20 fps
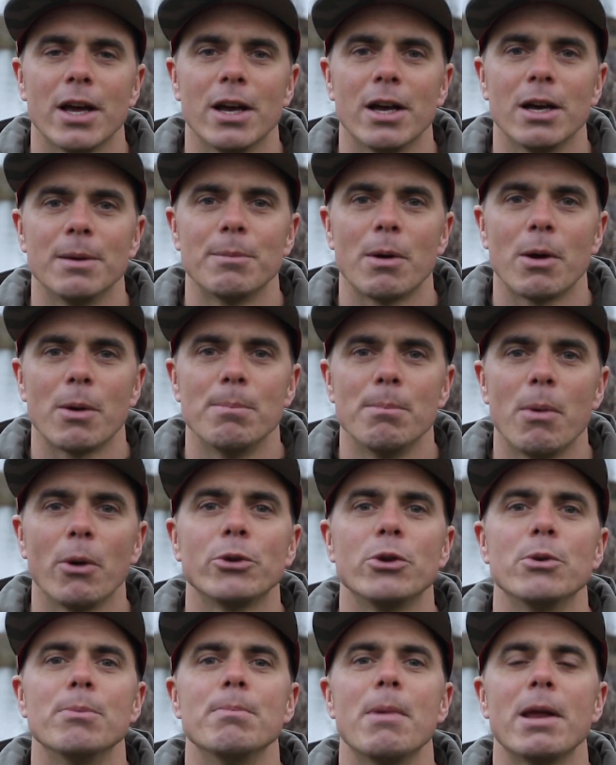Um, a
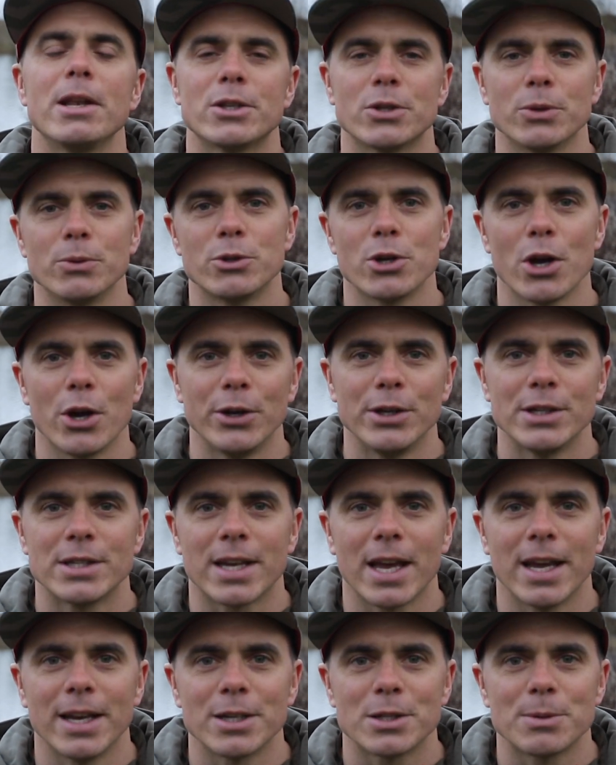monumental journey
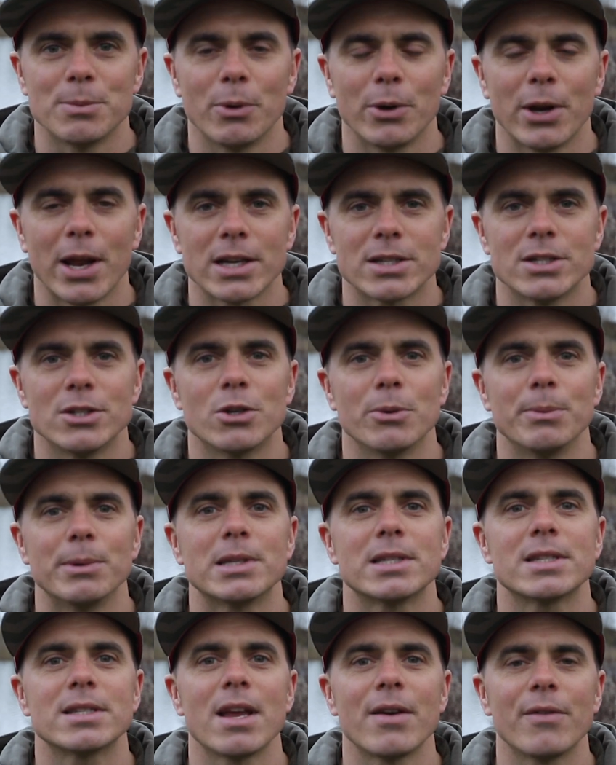to get here this morning. It actually took
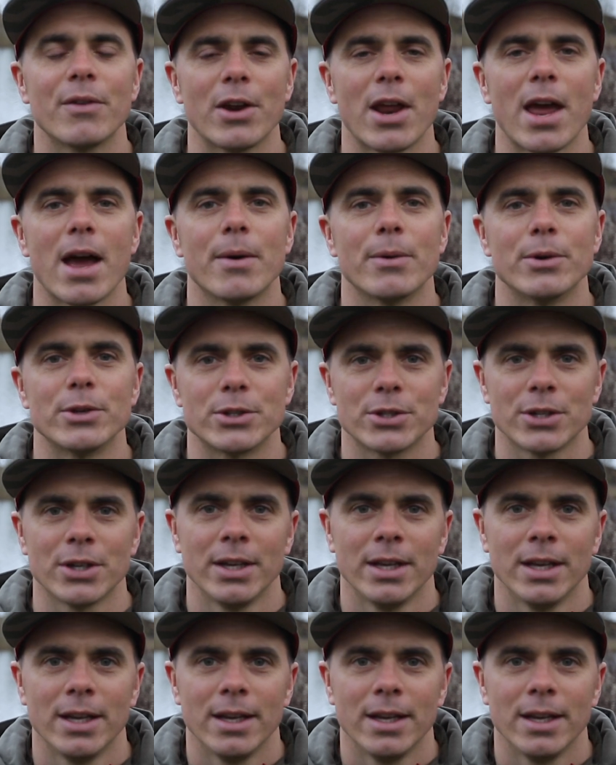me seven hours.